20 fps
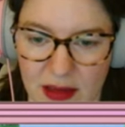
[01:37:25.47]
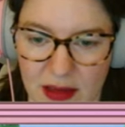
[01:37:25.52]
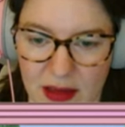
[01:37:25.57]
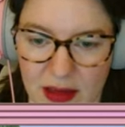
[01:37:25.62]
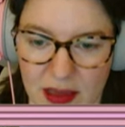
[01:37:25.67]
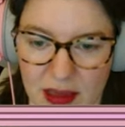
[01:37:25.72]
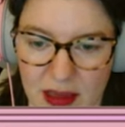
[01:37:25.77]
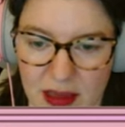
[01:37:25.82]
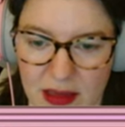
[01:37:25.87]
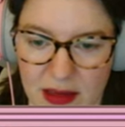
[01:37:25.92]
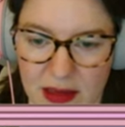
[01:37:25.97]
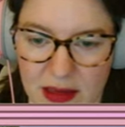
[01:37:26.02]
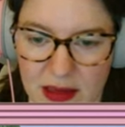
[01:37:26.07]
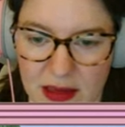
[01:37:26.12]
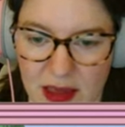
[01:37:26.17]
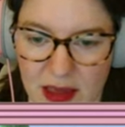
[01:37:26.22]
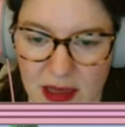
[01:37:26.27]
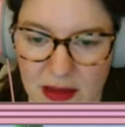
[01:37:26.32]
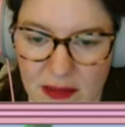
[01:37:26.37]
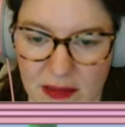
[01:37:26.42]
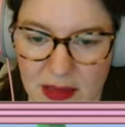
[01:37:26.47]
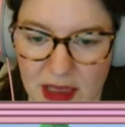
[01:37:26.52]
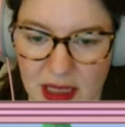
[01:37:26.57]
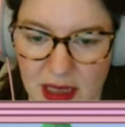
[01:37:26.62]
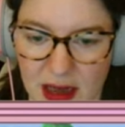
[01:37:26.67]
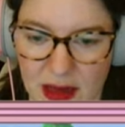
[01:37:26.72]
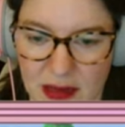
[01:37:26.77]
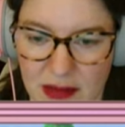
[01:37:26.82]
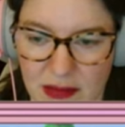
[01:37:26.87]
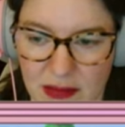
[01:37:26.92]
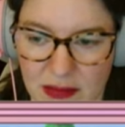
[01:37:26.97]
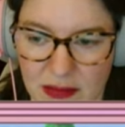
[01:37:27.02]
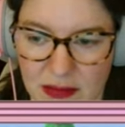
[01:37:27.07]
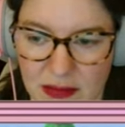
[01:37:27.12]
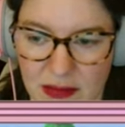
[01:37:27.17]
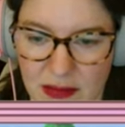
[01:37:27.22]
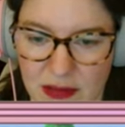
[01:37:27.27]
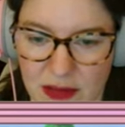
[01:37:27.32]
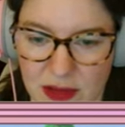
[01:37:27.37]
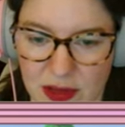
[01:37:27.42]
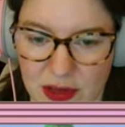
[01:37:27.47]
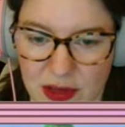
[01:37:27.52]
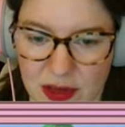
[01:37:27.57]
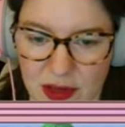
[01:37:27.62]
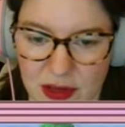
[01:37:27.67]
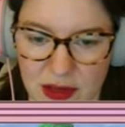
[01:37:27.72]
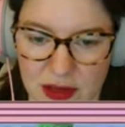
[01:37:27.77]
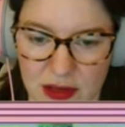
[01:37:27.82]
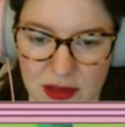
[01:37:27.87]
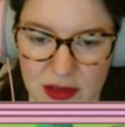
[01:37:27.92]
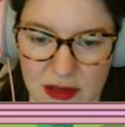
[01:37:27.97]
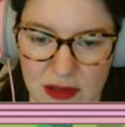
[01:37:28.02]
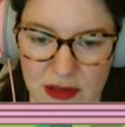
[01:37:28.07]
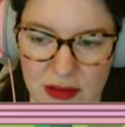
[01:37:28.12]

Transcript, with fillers: And yeah, just